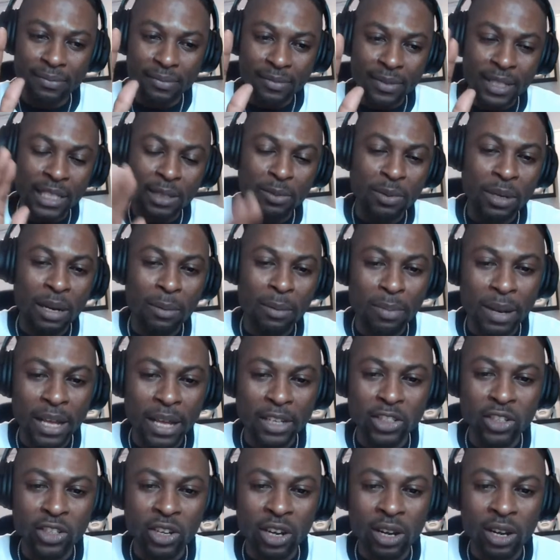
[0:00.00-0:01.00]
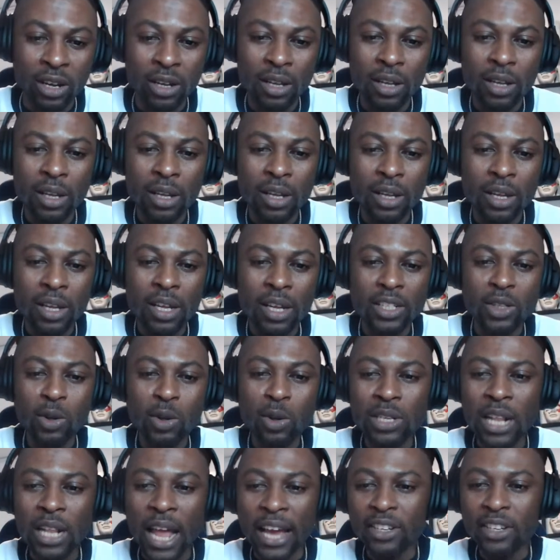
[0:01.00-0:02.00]
It's been a pleasure. She
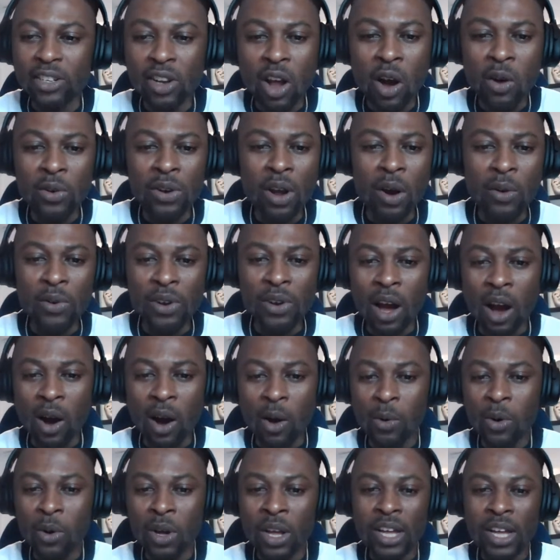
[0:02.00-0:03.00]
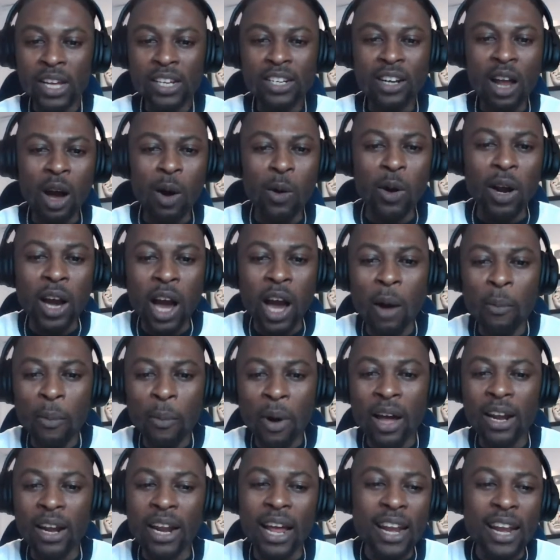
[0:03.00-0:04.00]
was like, no, come
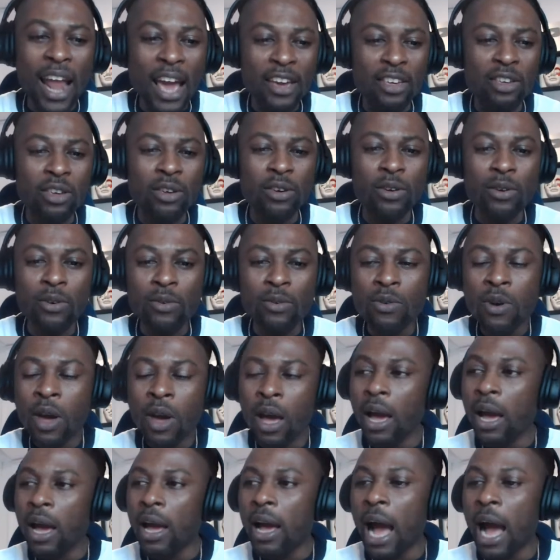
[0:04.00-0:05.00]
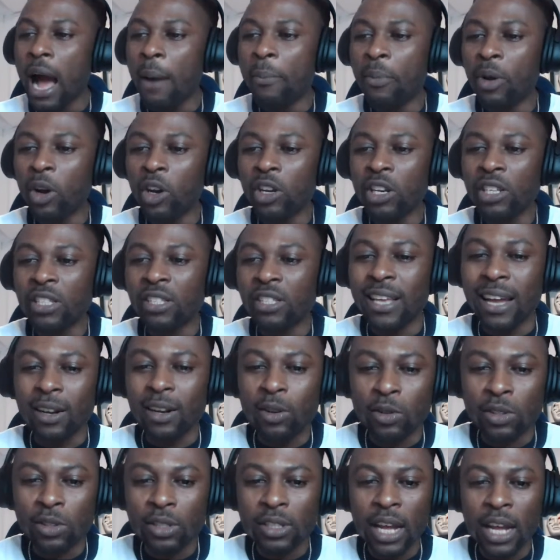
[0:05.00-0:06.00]
on, I like you. I'm not gonna,
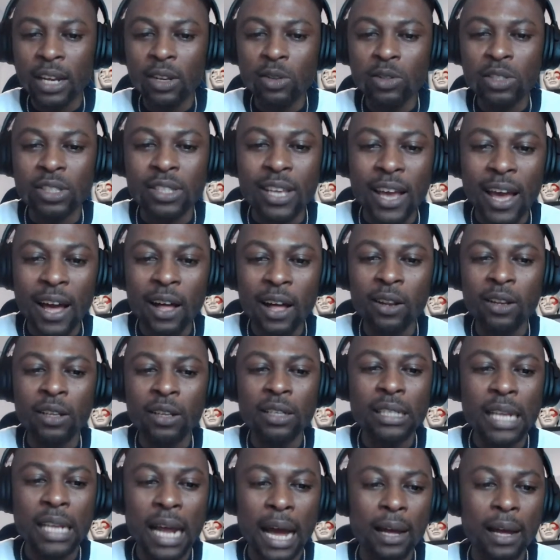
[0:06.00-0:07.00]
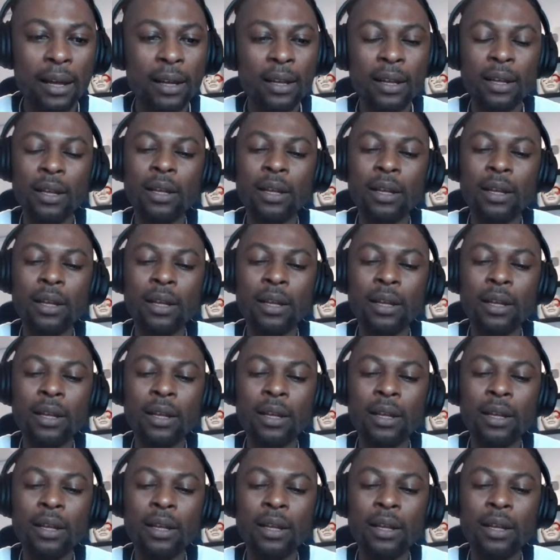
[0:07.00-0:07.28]
I don't tell, and that.